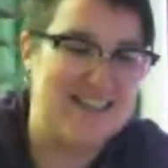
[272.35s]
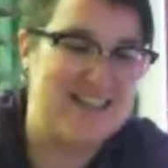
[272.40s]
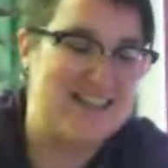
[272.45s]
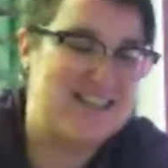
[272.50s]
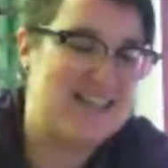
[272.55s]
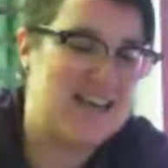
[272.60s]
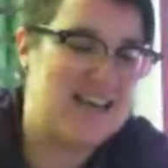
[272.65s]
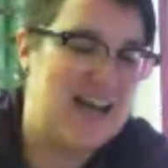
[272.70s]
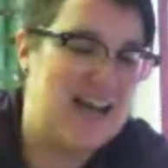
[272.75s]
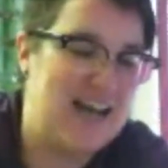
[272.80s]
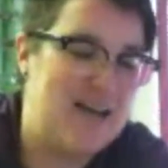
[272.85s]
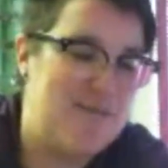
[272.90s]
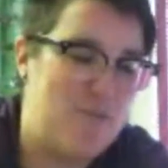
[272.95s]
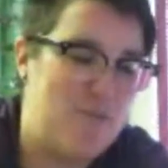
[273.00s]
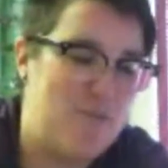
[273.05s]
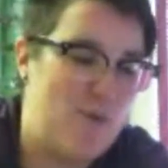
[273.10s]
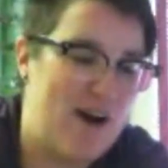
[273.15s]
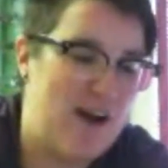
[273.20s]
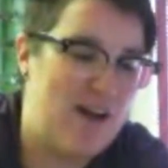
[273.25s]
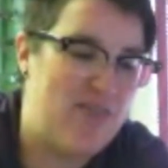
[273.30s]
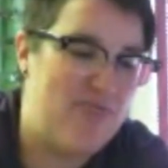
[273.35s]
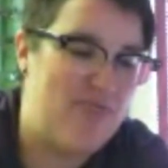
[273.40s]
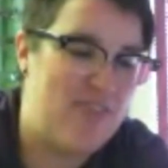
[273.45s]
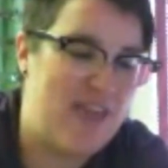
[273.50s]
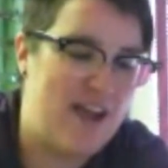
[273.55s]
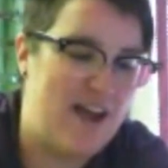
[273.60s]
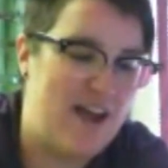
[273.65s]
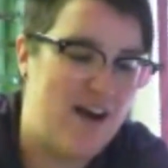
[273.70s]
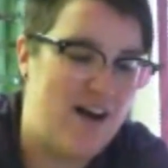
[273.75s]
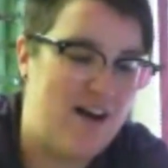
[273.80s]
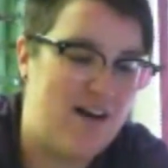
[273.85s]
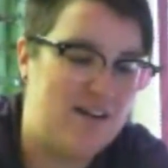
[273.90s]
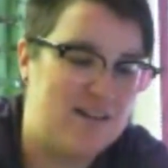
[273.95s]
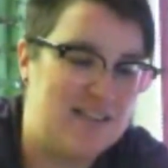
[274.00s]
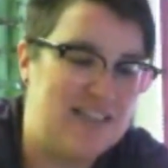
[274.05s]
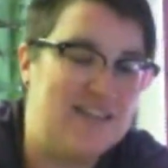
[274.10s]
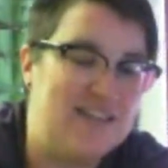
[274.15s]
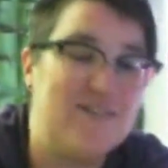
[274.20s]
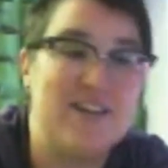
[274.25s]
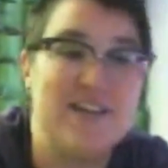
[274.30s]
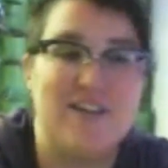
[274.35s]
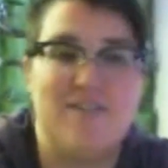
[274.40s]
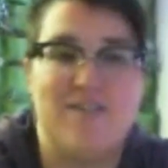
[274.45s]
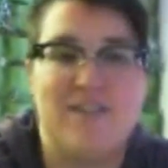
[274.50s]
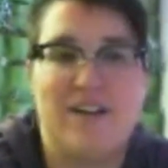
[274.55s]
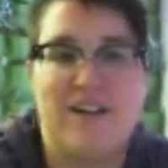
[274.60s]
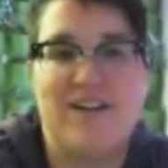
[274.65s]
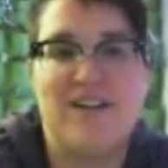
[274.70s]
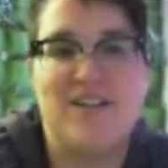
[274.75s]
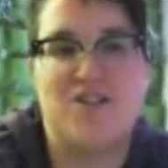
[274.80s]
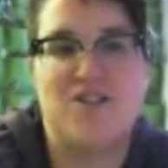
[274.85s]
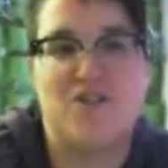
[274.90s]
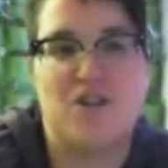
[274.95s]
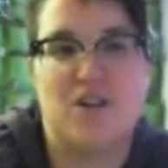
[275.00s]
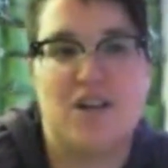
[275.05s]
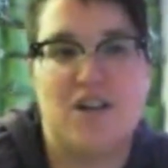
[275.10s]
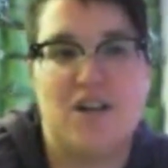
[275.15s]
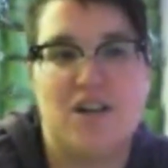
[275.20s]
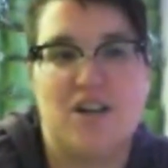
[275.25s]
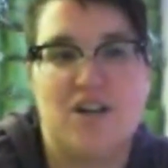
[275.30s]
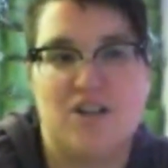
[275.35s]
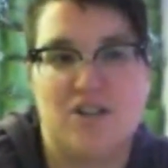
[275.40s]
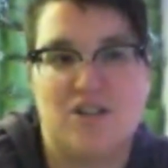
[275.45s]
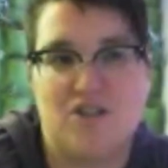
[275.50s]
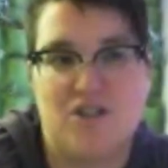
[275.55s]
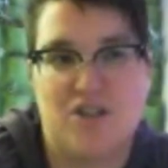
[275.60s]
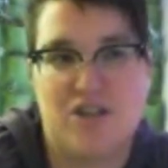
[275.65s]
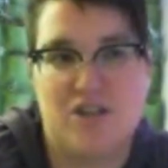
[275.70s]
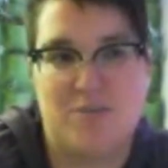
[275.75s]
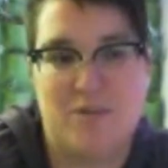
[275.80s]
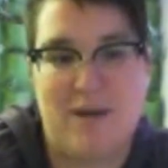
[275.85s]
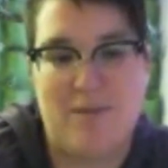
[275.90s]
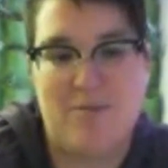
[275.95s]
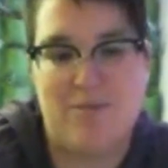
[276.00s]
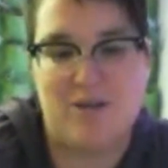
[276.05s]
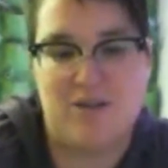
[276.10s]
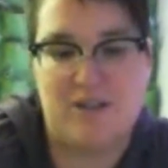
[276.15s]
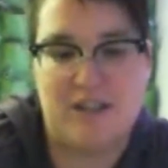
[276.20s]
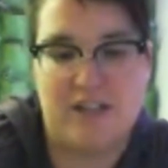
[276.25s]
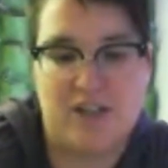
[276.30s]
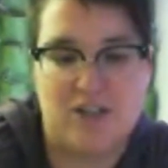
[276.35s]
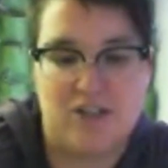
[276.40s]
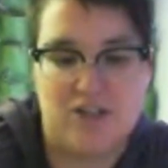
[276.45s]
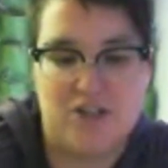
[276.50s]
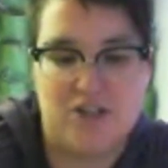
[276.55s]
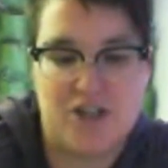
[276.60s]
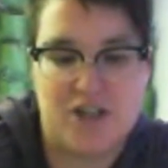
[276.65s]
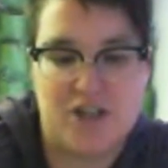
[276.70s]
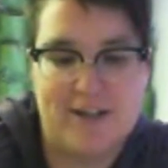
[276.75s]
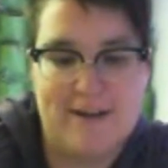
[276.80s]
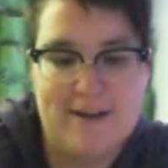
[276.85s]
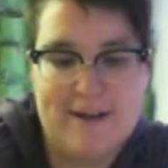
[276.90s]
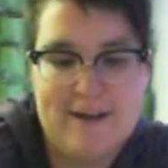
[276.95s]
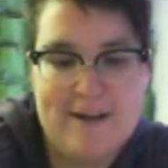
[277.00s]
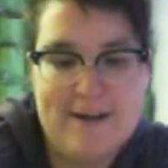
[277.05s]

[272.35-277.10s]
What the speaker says: a time where they are leaving a very strong culture, the Babylonian culture.